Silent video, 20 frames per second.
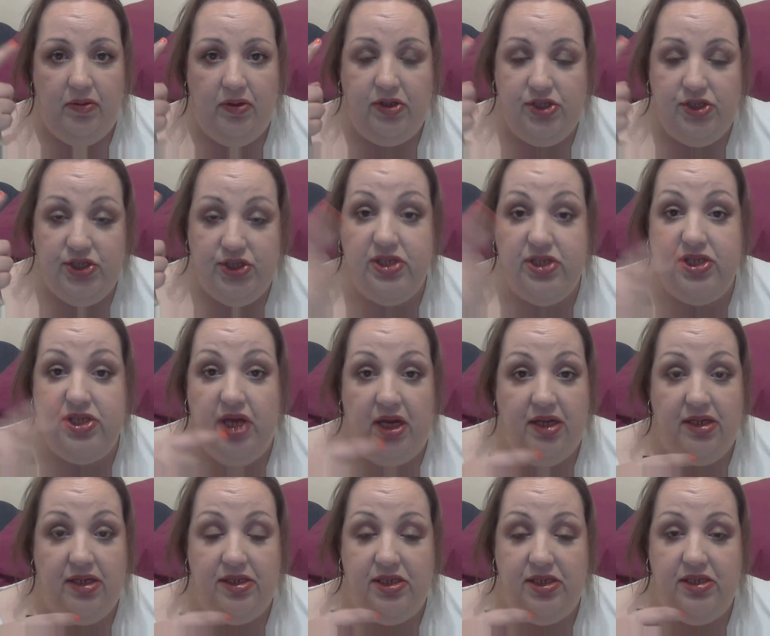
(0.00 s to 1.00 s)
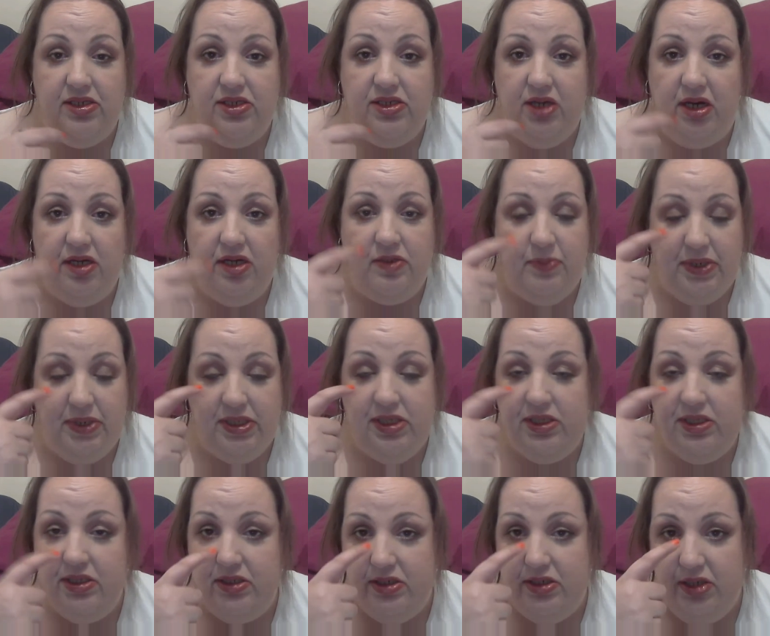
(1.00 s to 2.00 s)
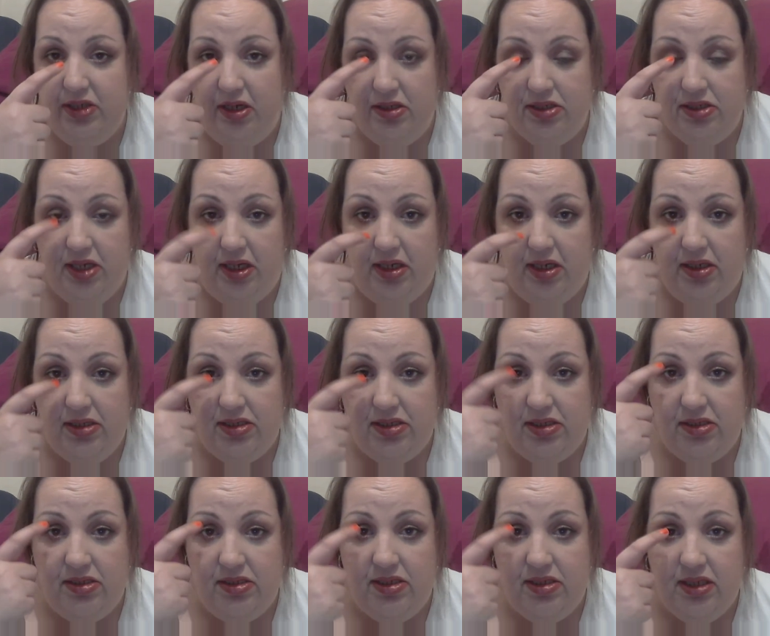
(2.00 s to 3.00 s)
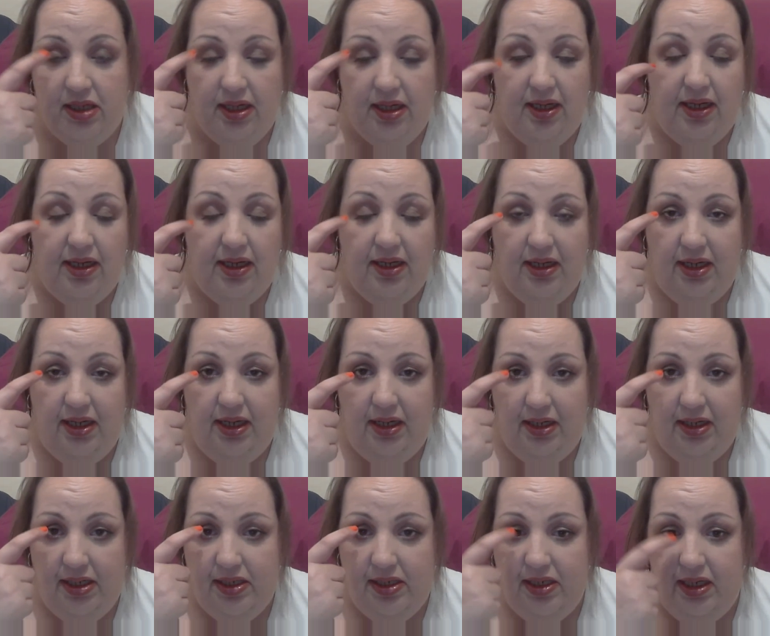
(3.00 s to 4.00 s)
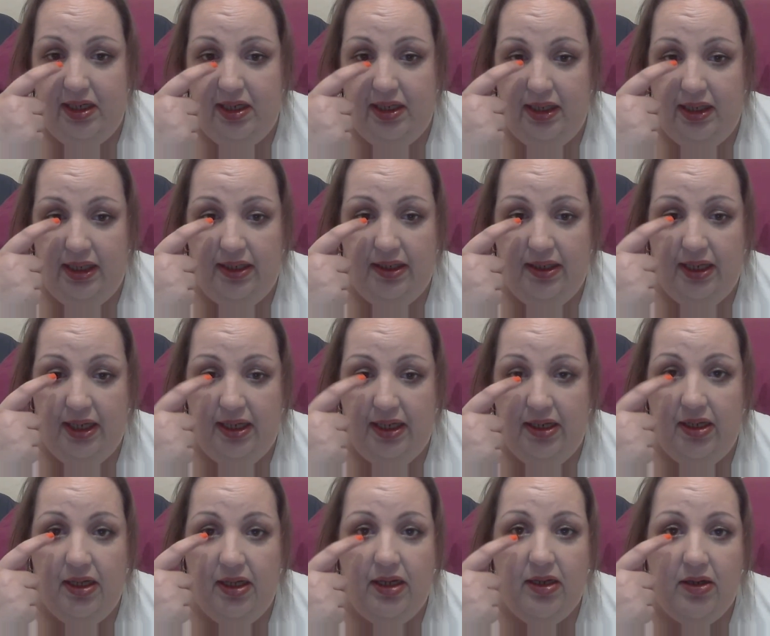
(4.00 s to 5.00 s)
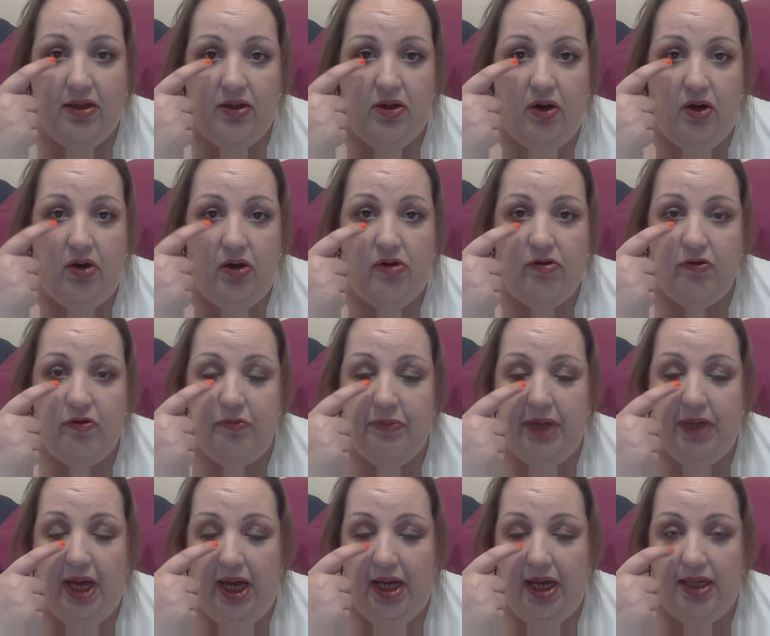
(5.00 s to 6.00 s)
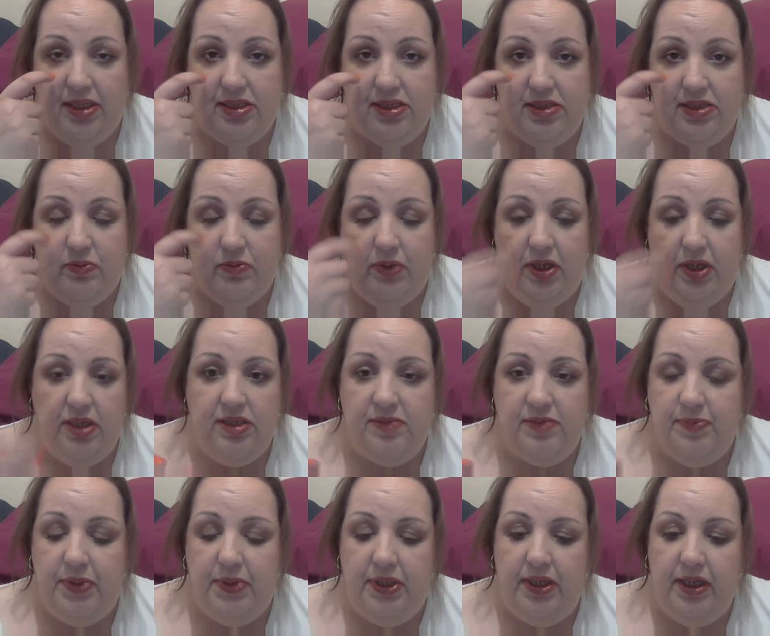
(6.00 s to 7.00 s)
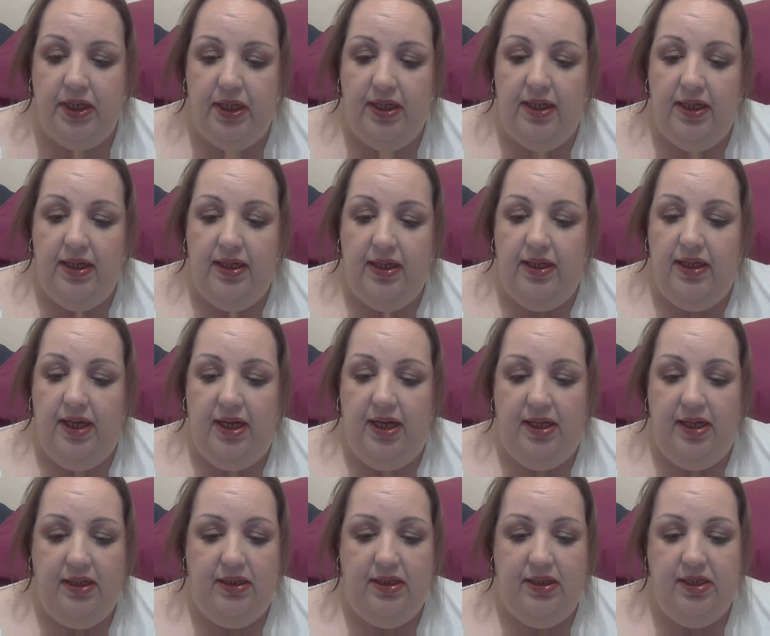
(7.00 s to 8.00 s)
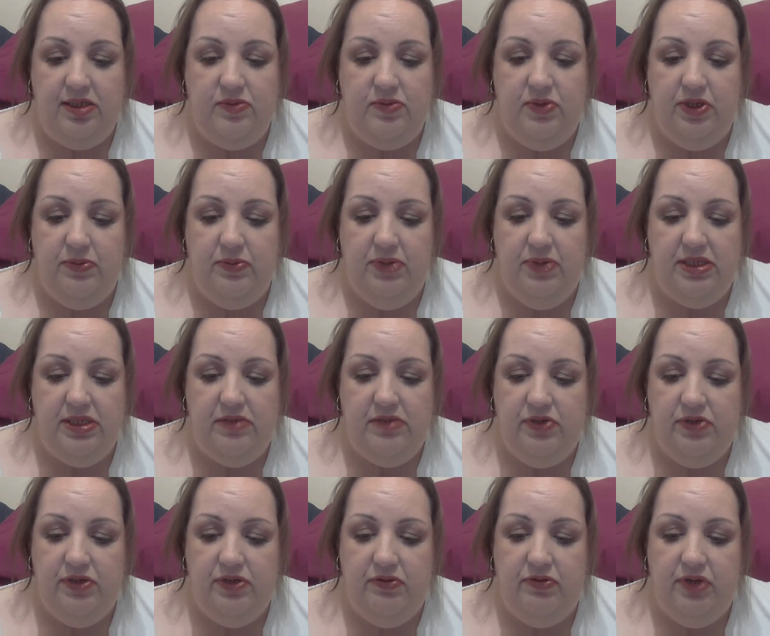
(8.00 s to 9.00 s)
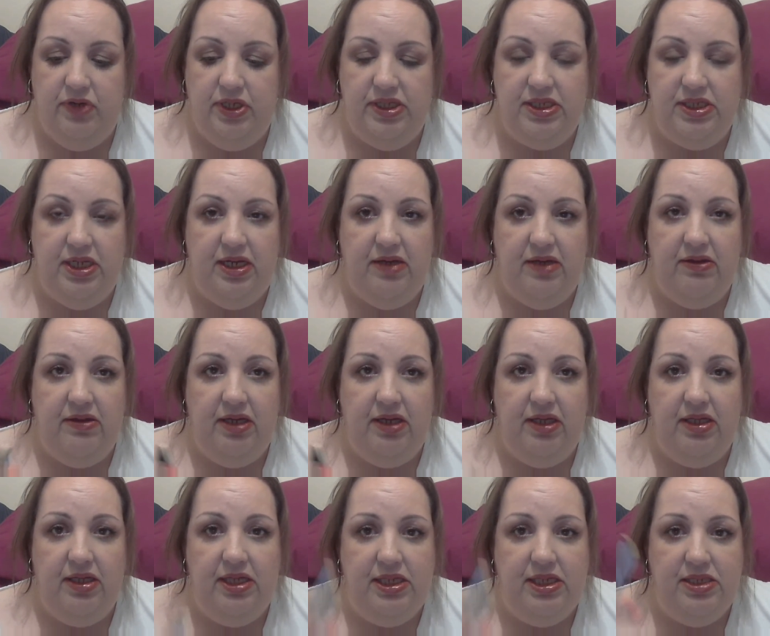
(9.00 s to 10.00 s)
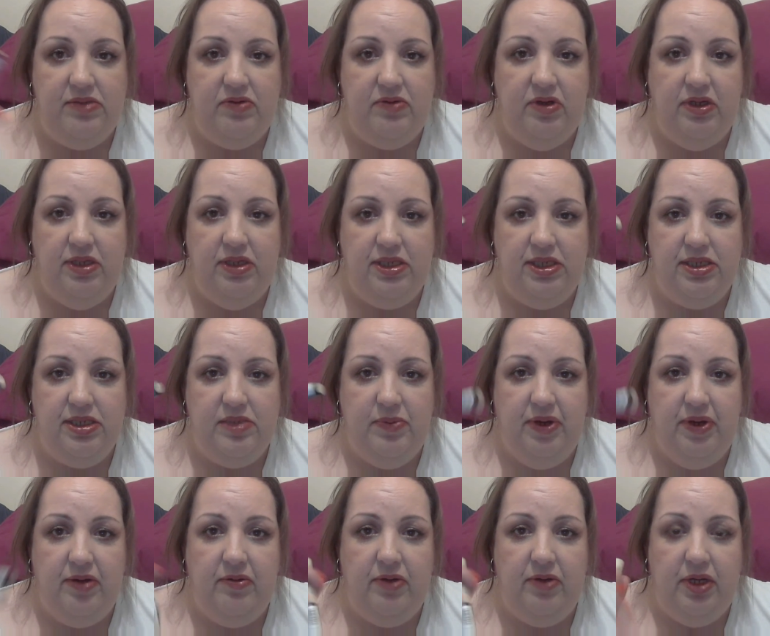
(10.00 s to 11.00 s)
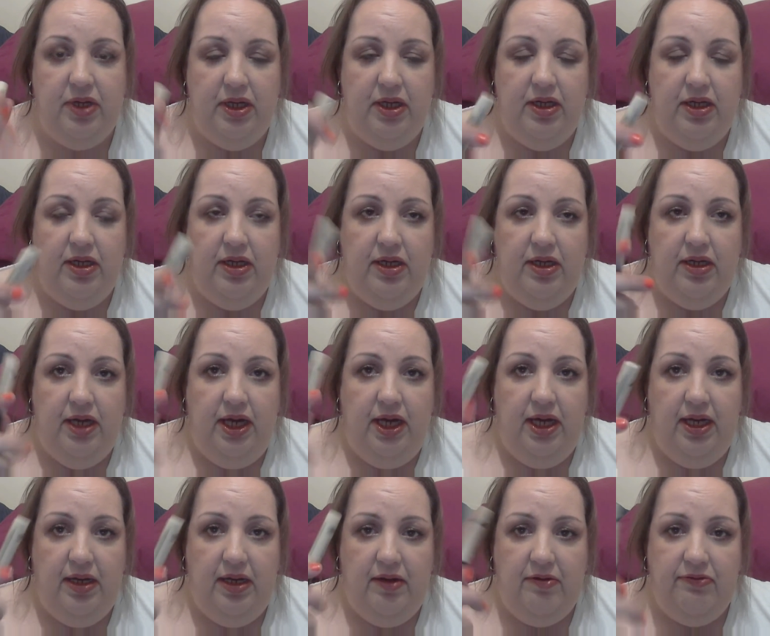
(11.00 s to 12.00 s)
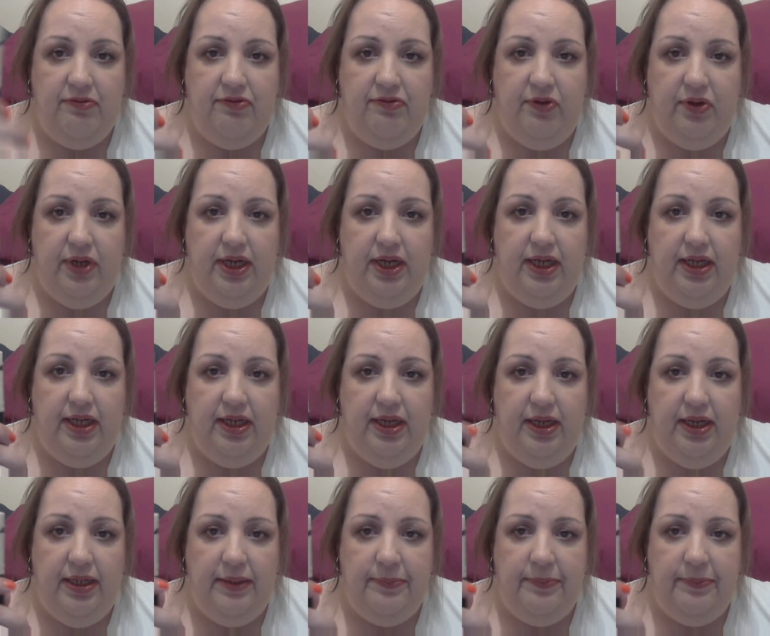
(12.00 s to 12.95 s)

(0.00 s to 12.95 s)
especially to the dark circles, because in the inner corner of my eye is the worst. But yeah, it's made a massive difference, and I think this is about $4.99.